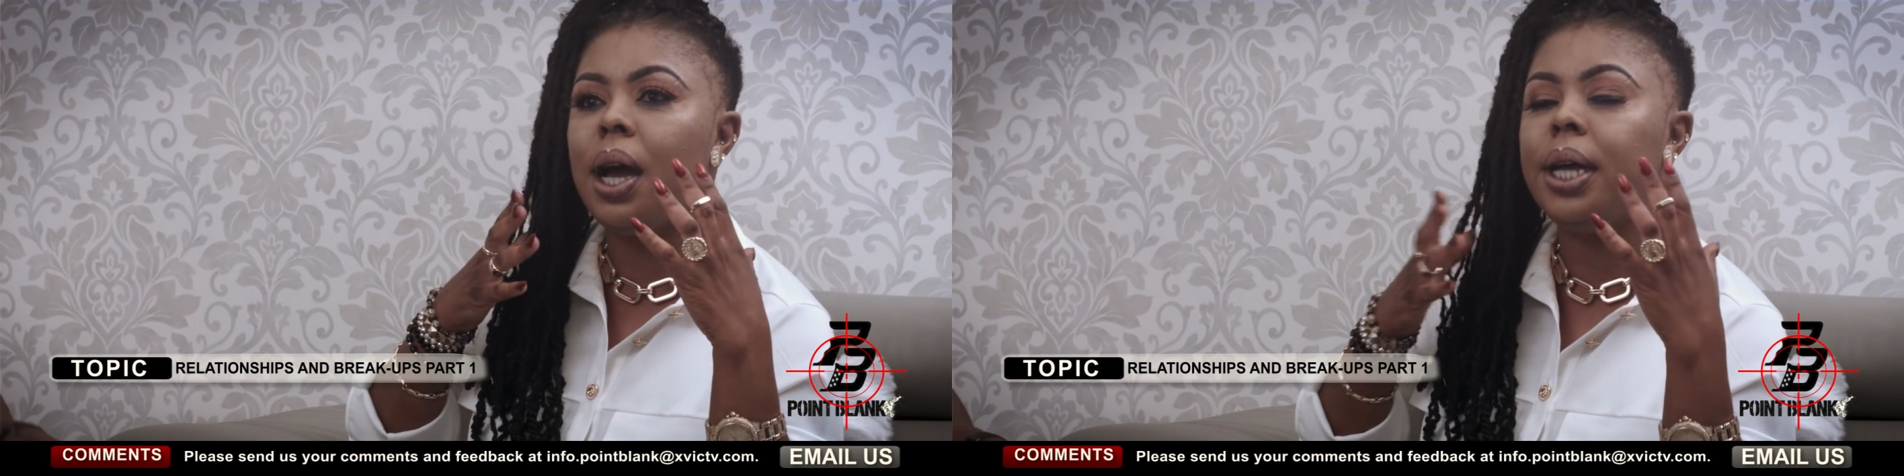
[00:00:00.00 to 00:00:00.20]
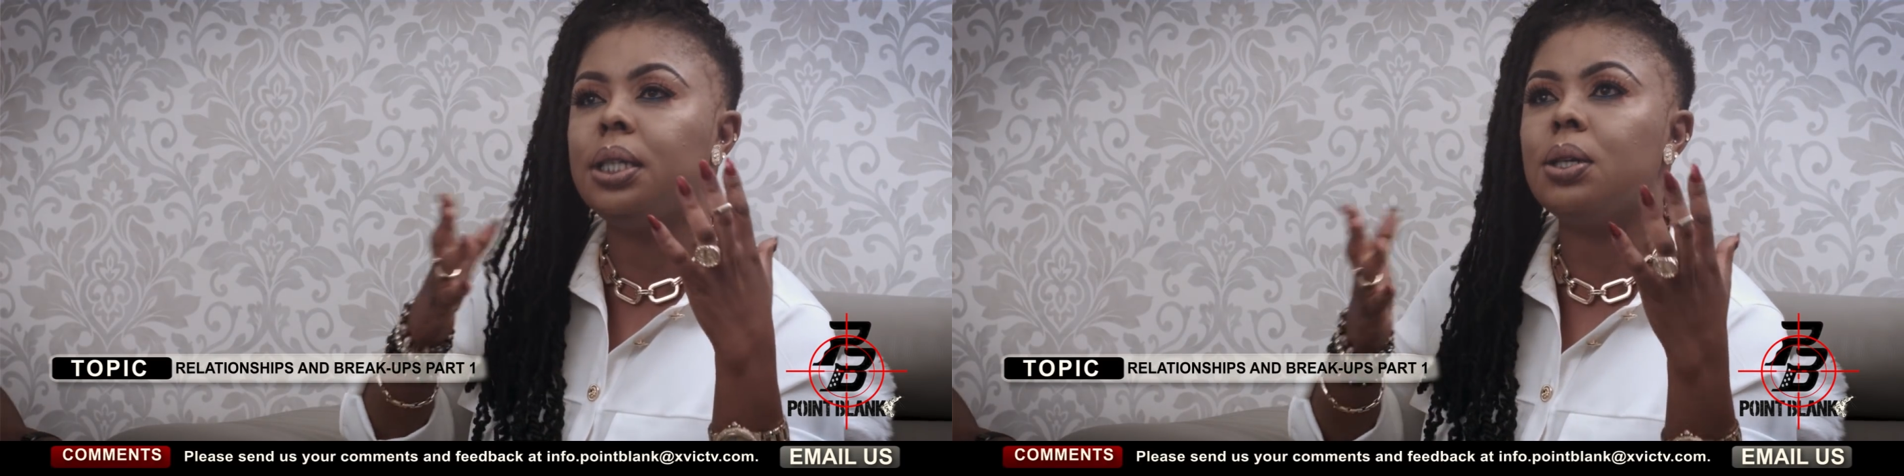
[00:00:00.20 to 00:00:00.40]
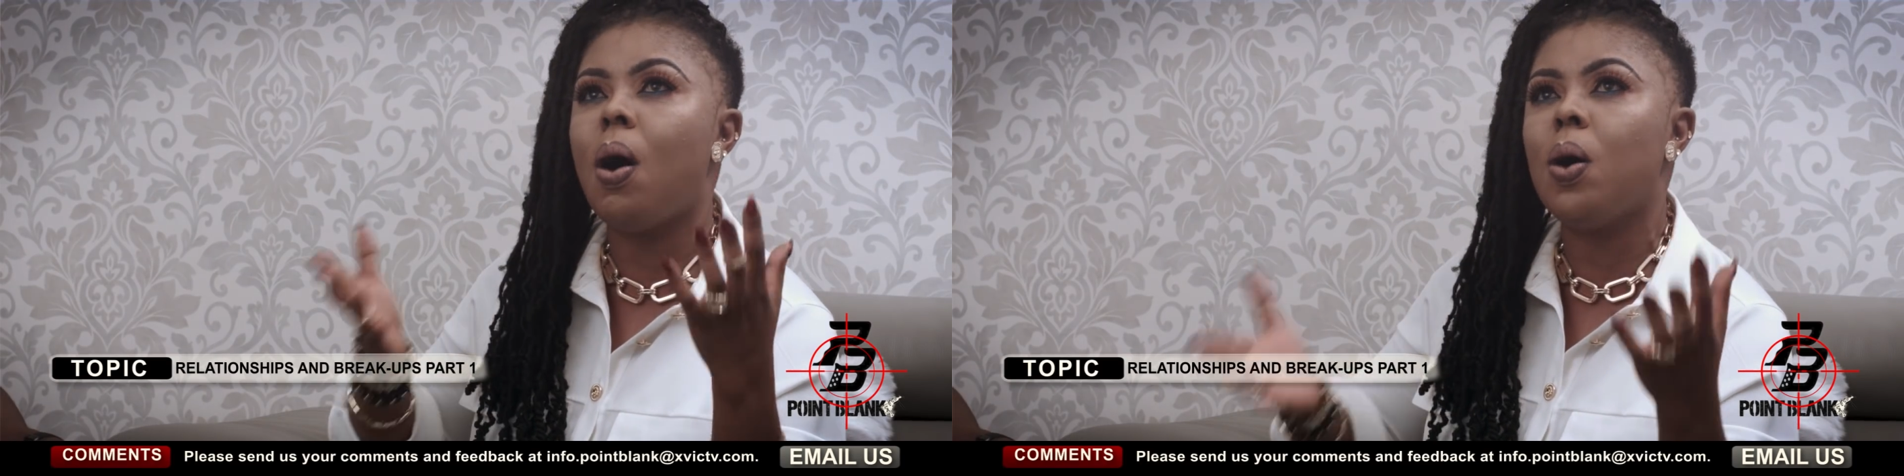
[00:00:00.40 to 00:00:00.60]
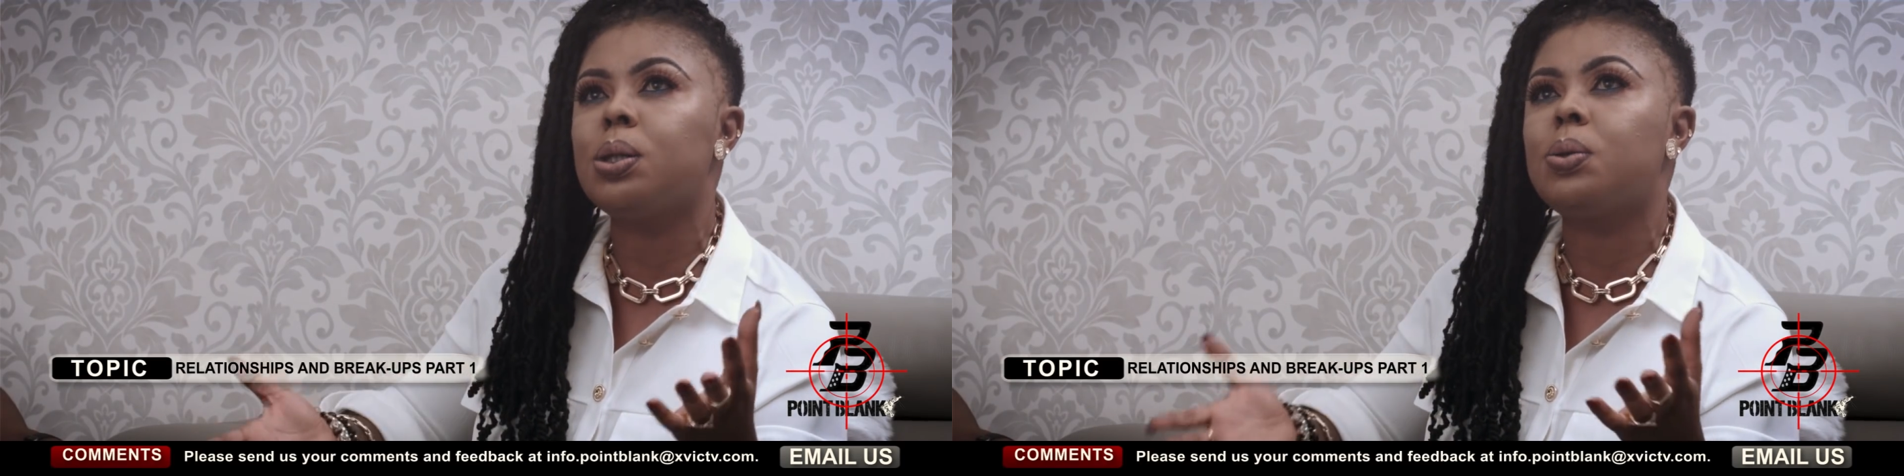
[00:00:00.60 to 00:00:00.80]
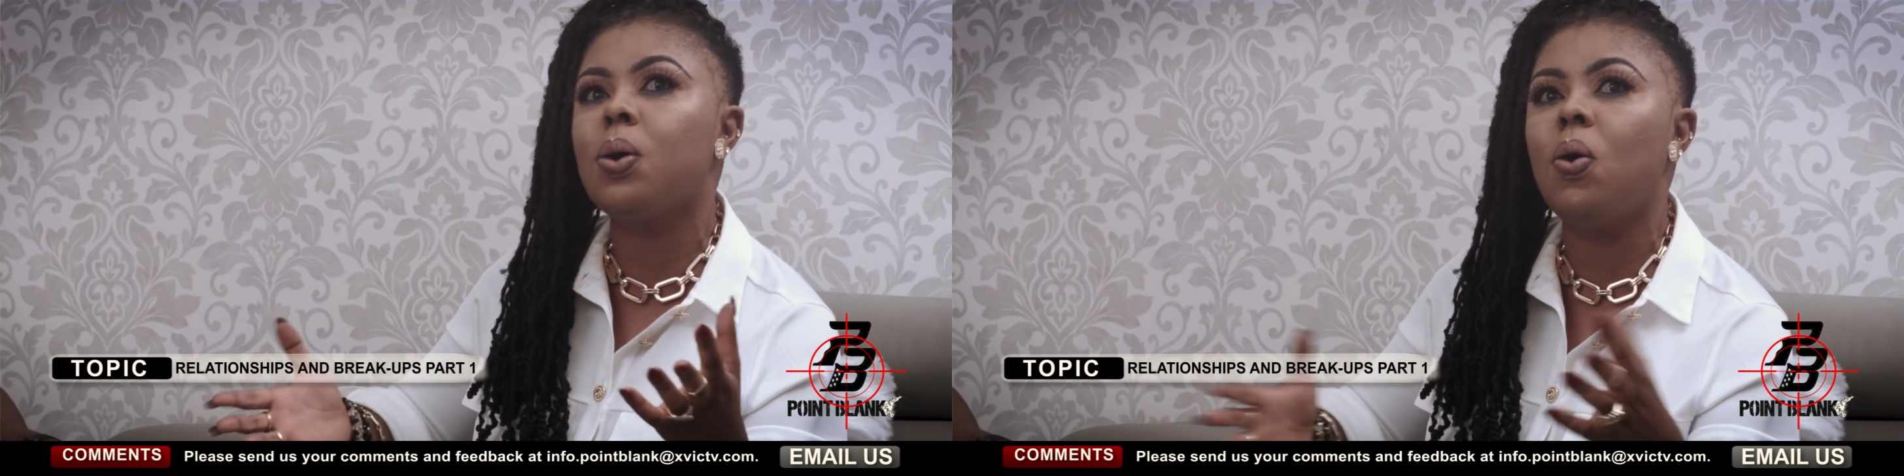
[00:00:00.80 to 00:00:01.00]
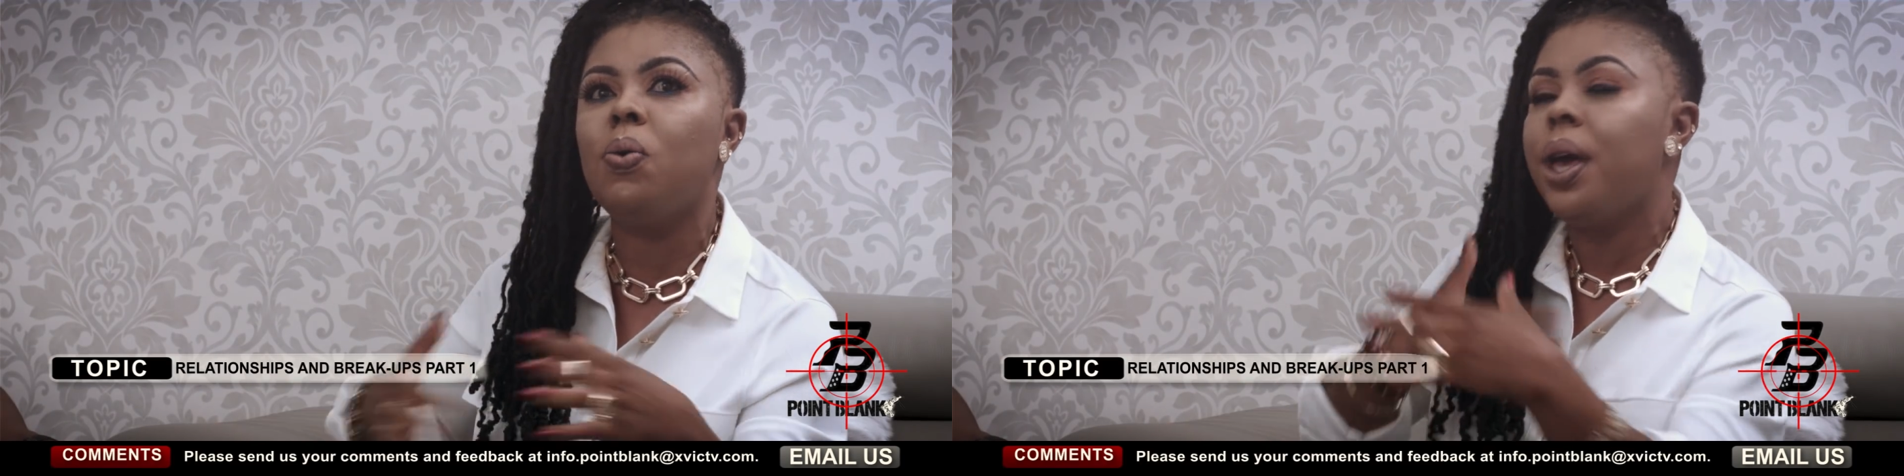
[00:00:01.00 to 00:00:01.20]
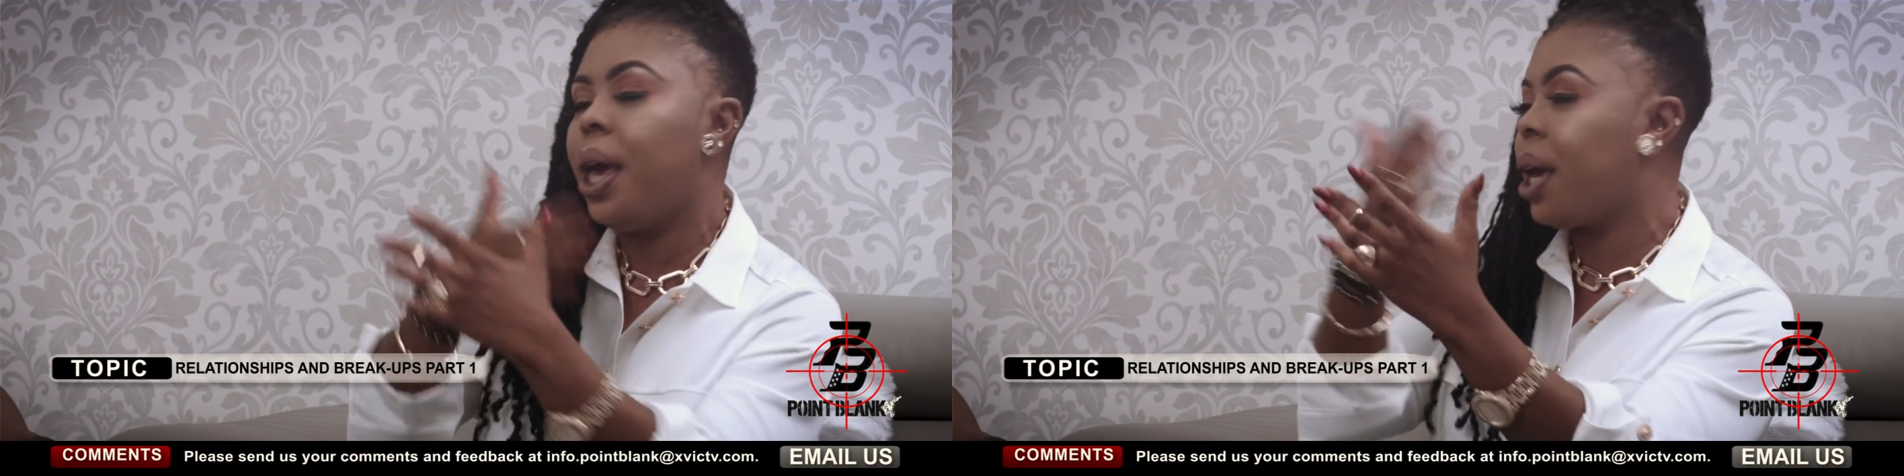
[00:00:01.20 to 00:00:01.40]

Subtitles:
and also,